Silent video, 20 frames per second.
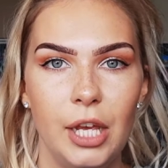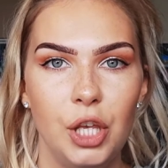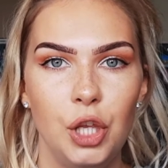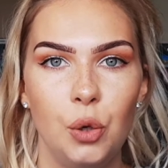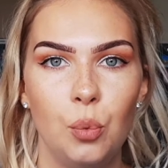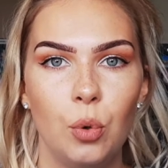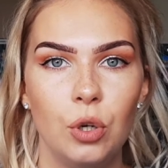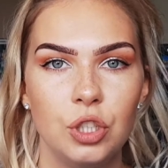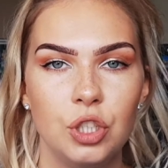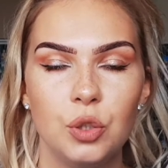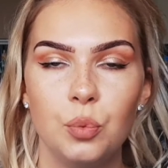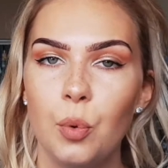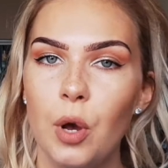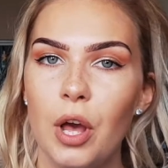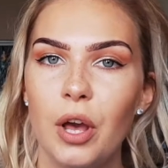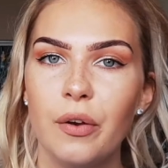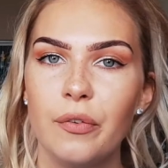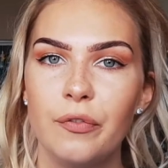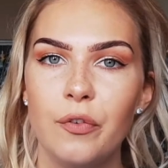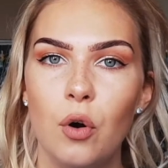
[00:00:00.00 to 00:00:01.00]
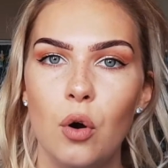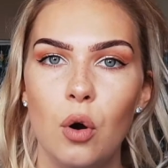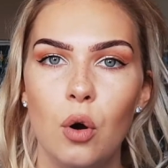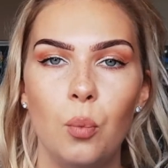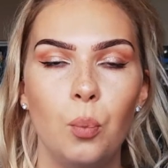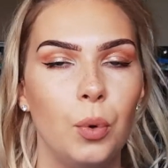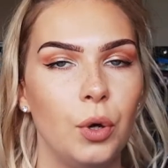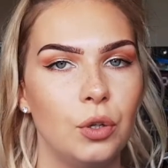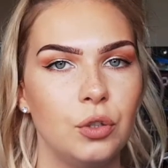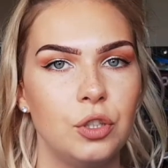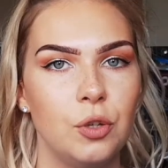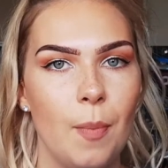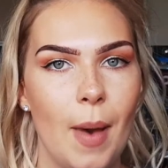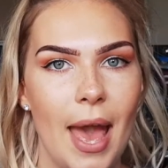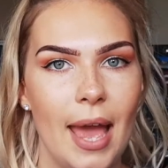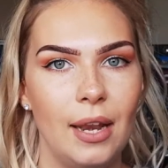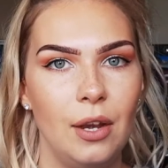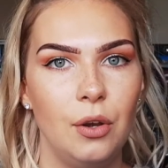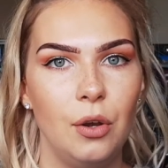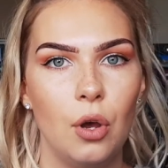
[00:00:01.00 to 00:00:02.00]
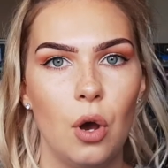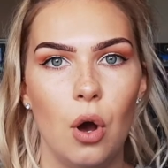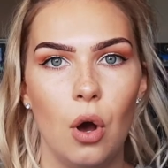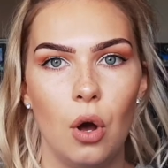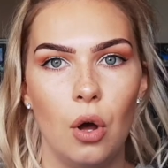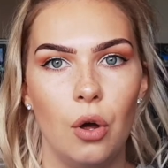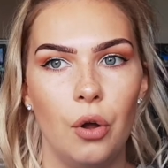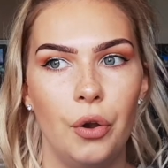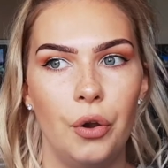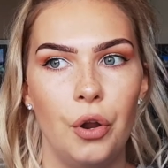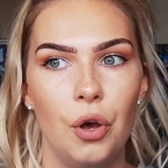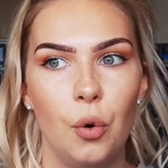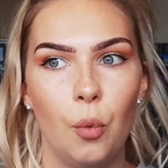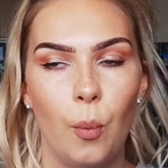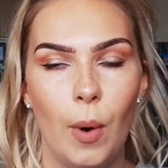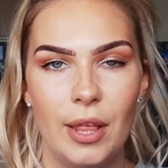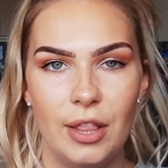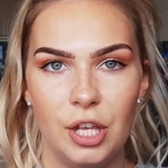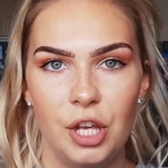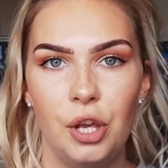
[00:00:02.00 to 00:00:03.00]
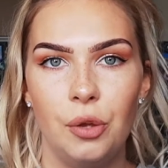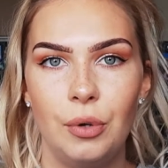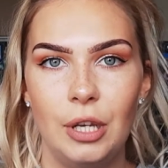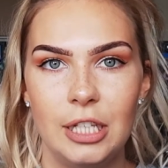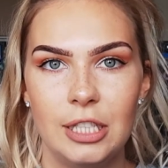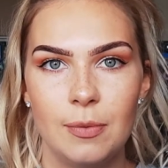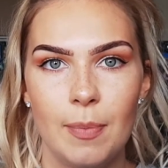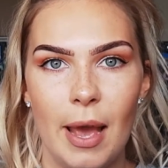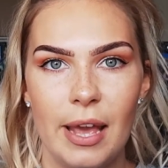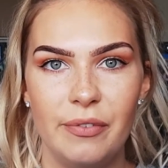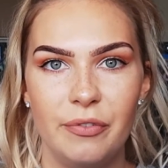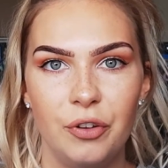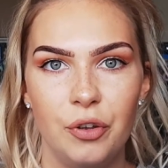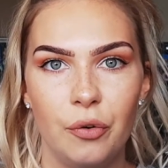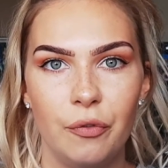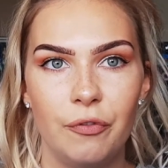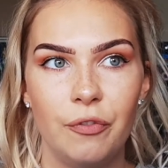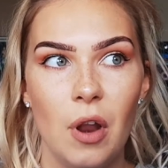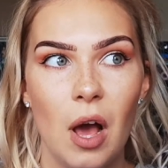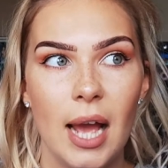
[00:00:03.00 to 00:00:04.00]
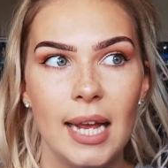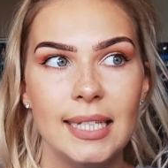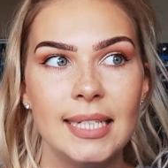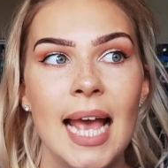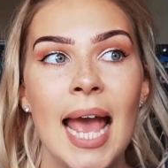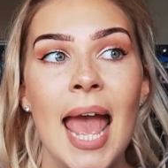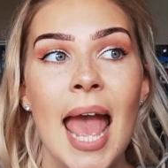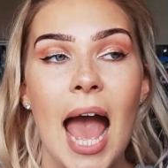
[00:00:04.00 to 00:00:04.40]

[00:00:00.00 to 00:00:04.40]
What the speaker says: you want to work for will depend on whether you need to pay for your flight.